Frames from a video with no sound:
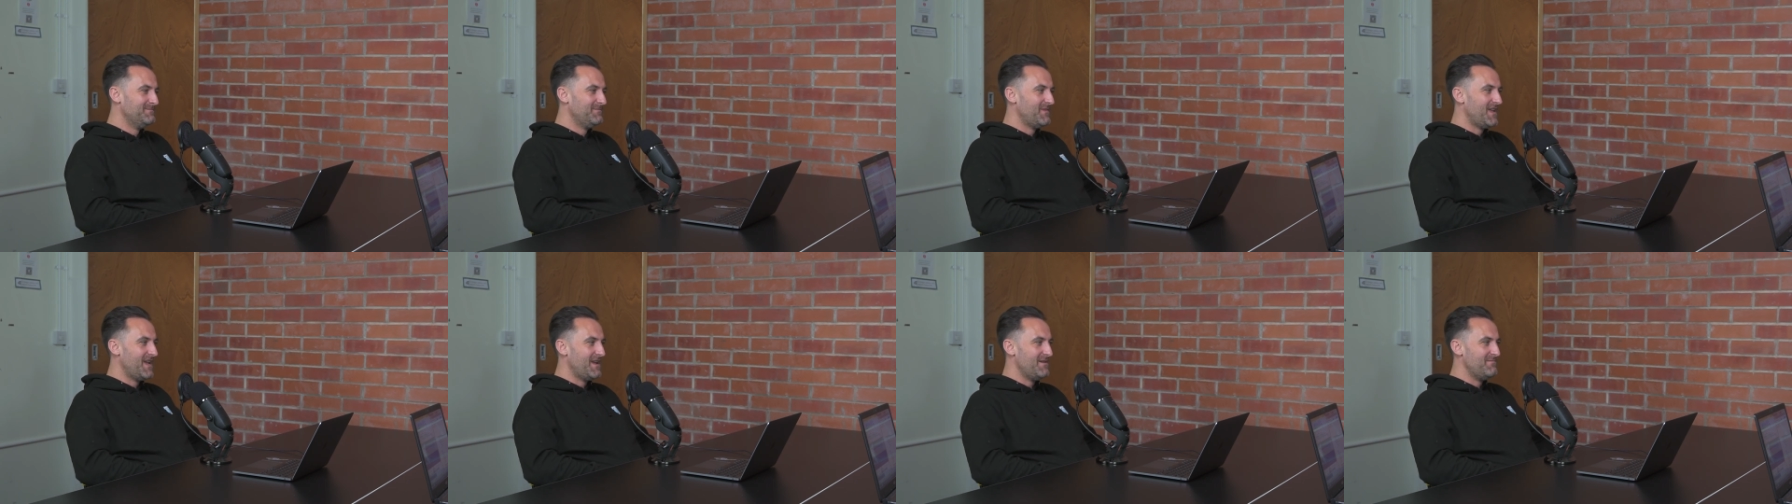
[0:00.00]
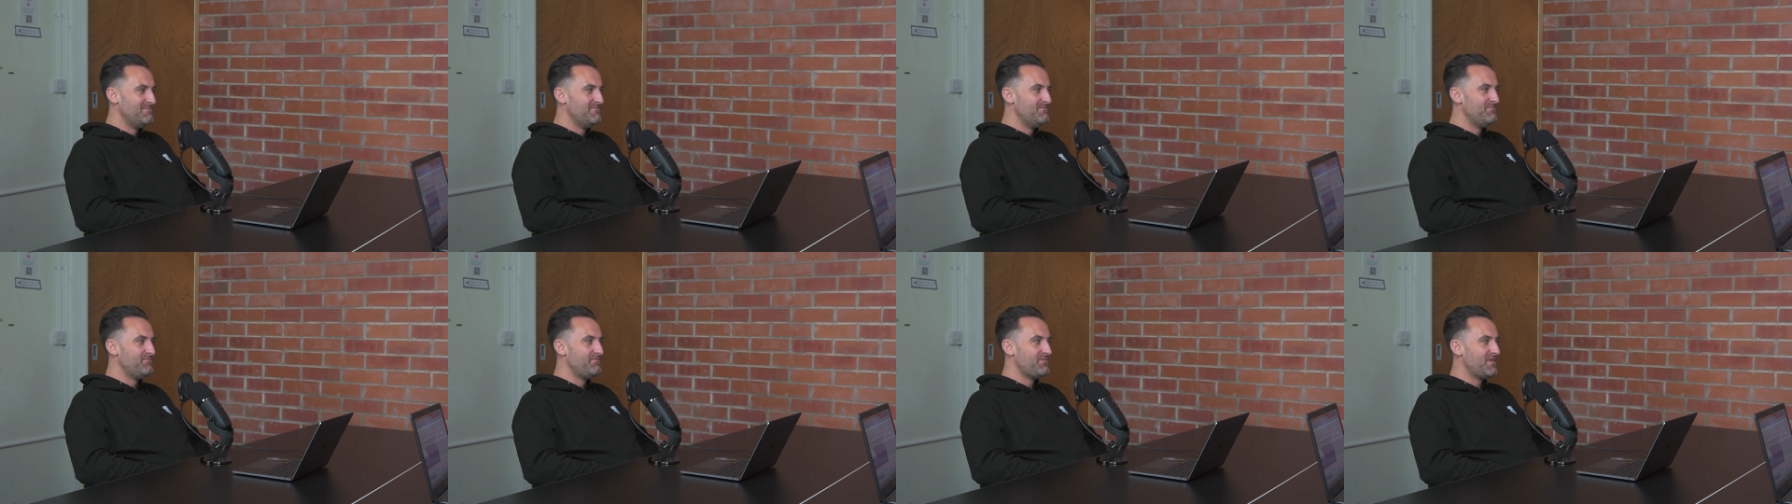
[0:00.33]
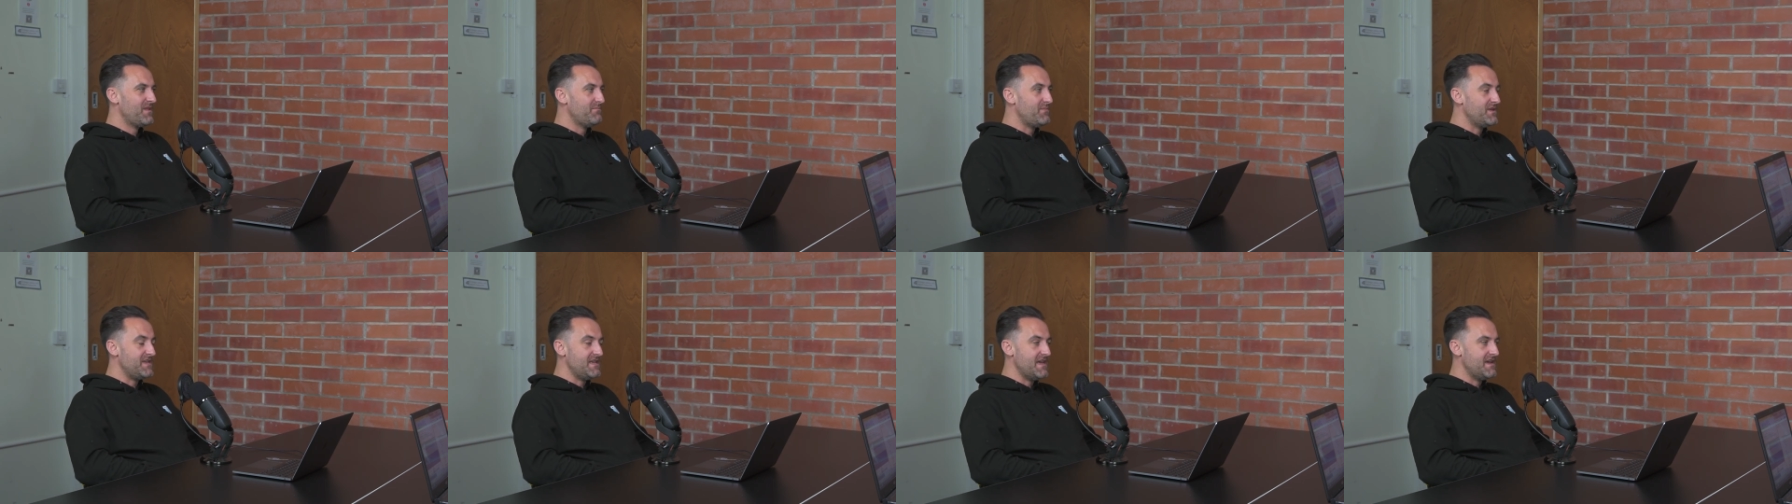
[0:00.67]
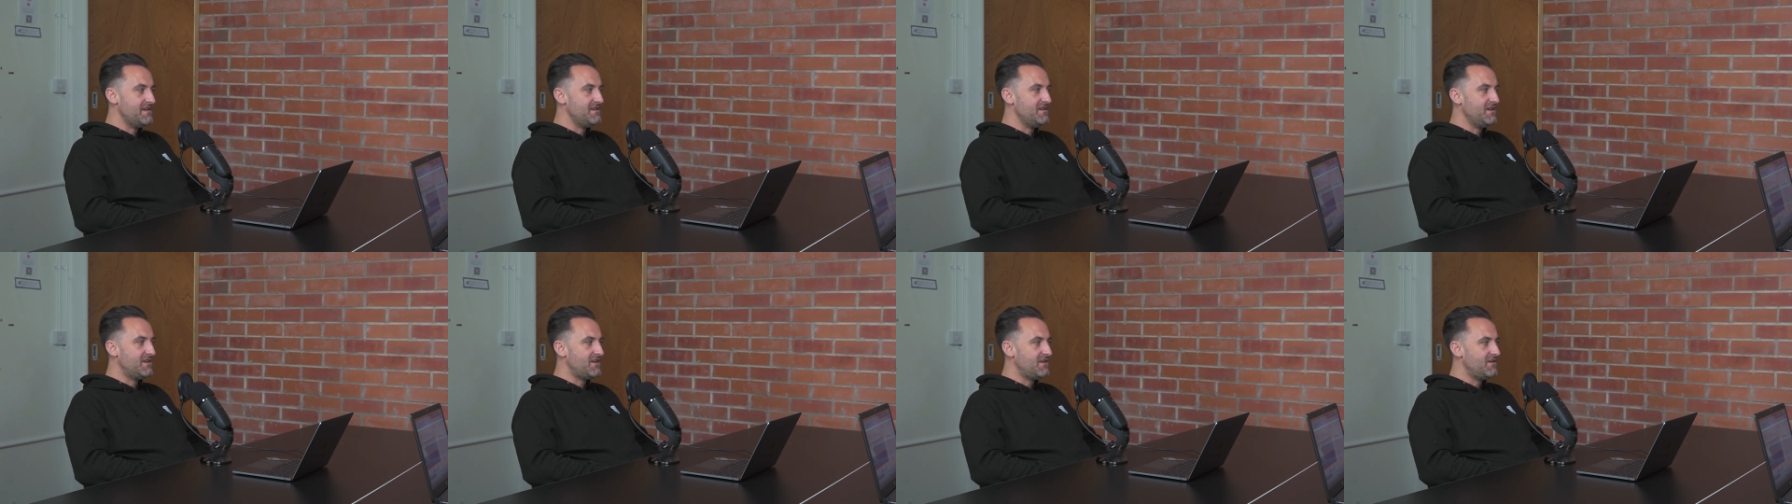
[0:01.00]
But yeah,
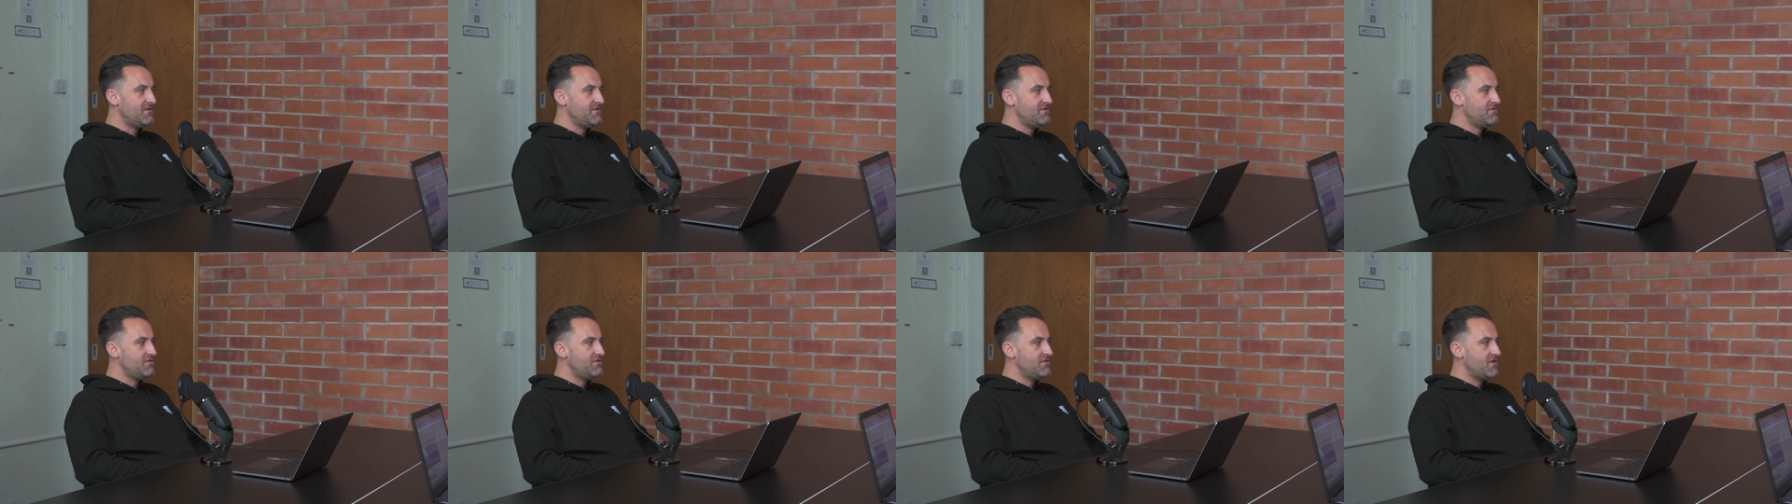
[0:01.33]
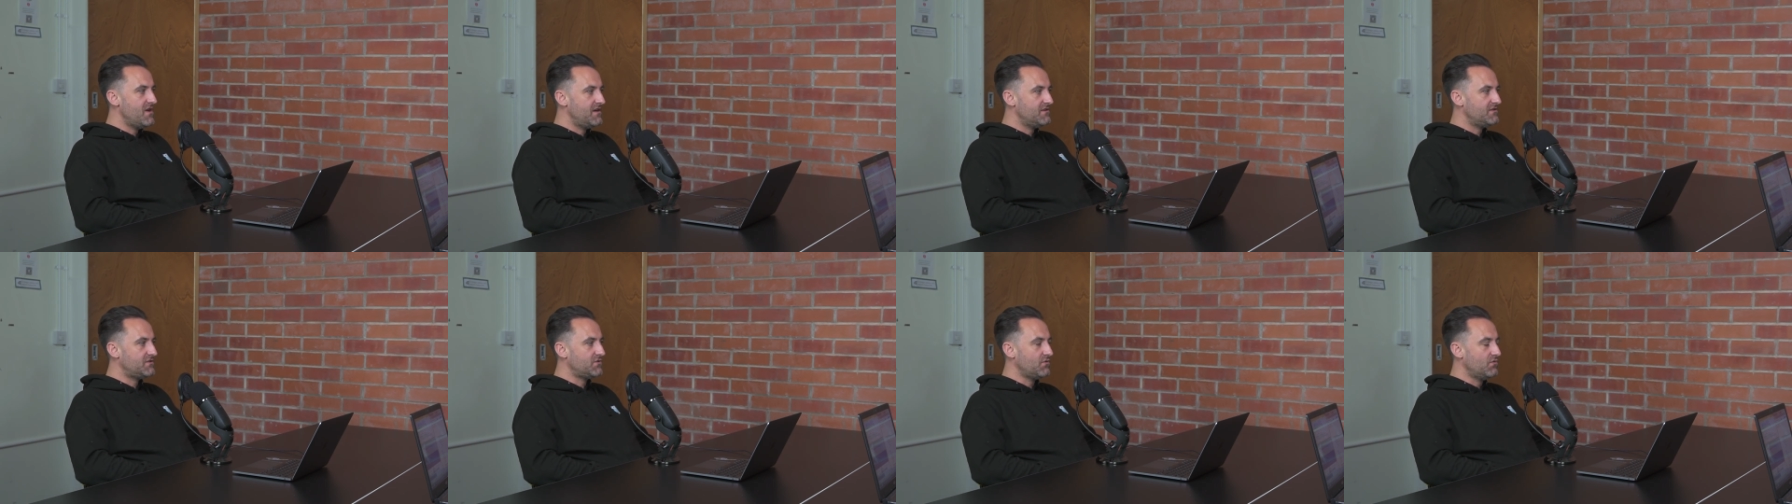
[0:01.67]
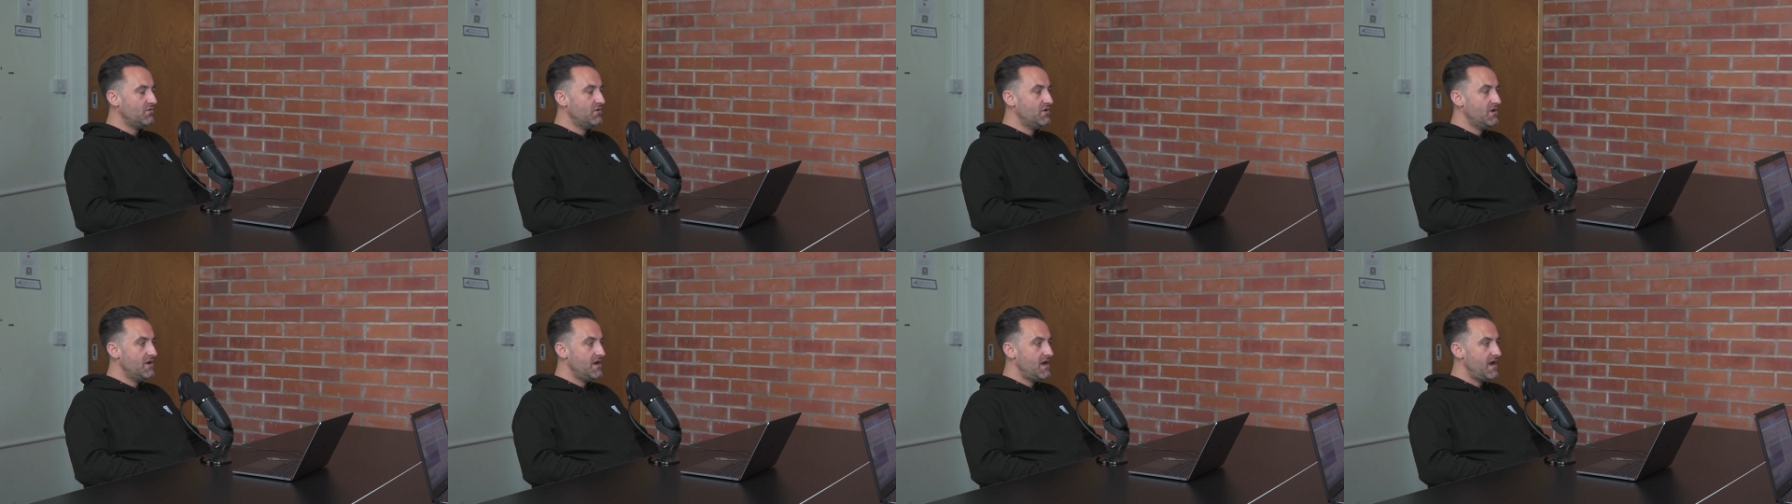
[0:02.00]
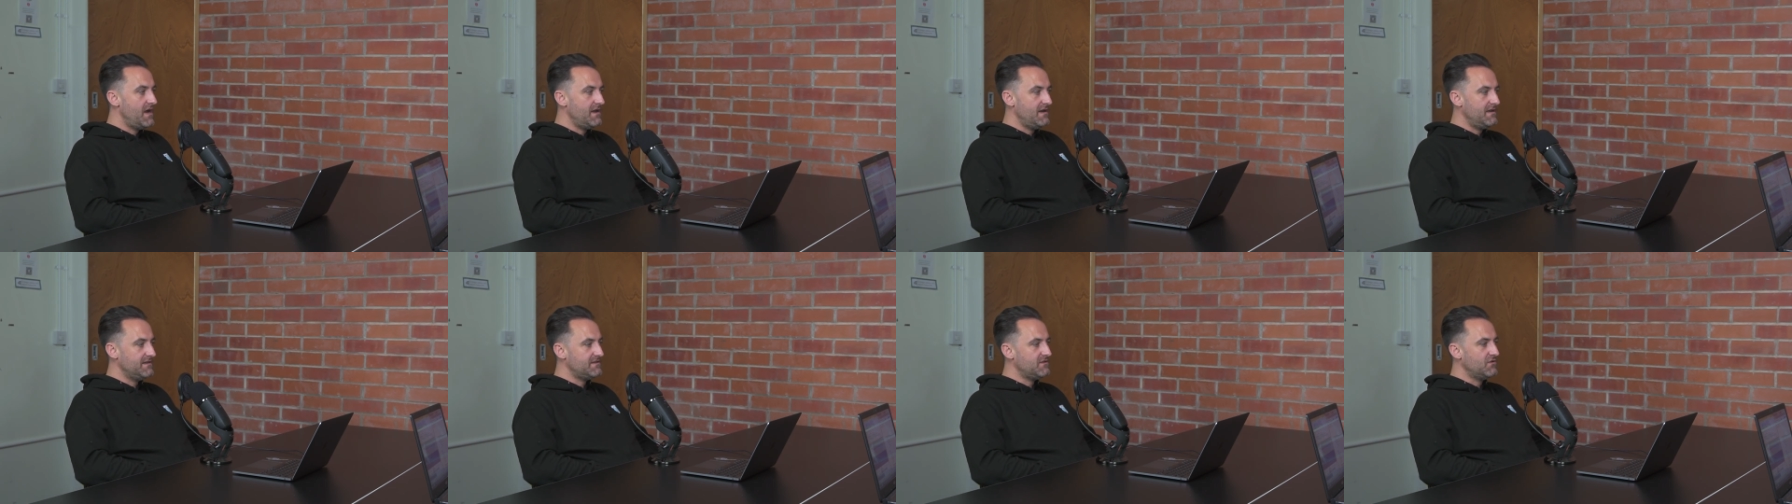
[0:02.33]

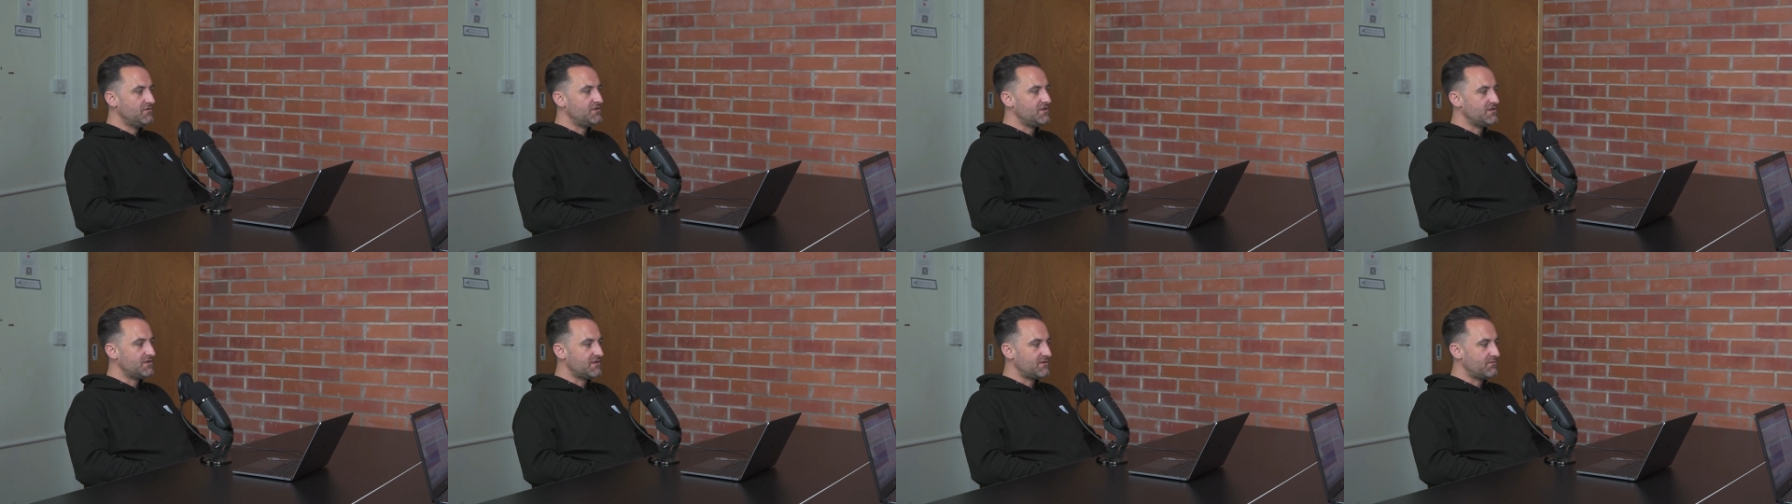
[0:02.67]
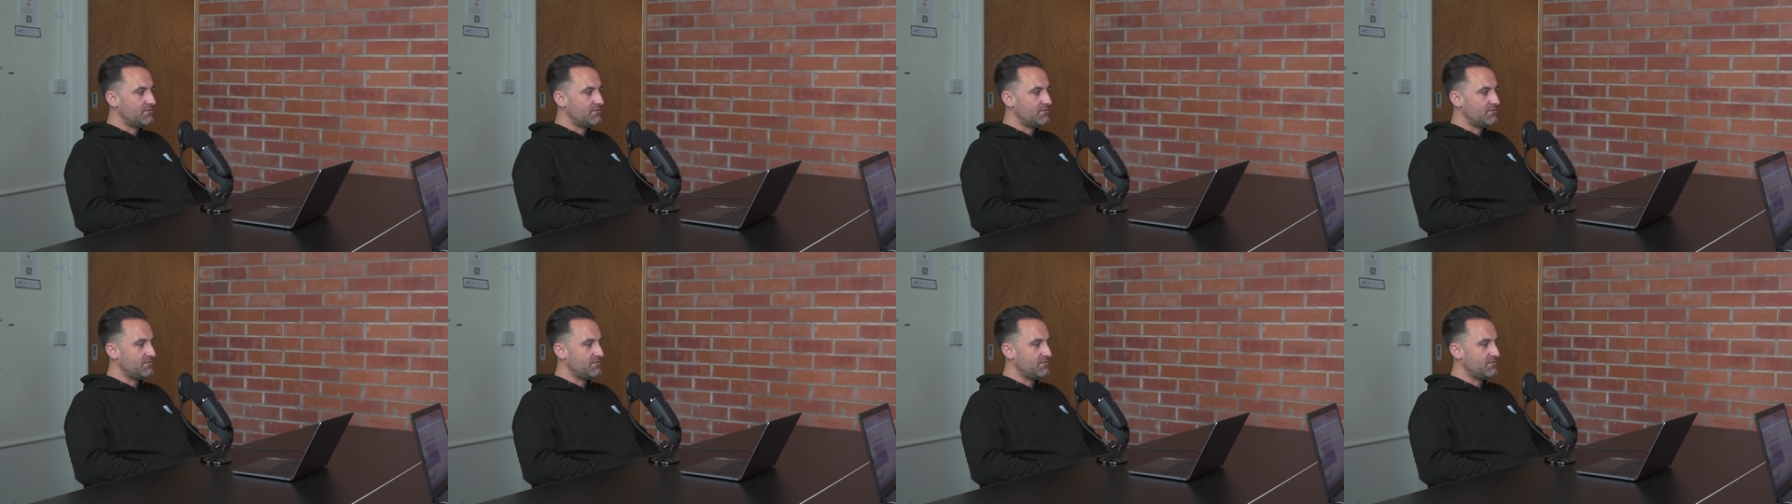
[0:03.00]
and it's not just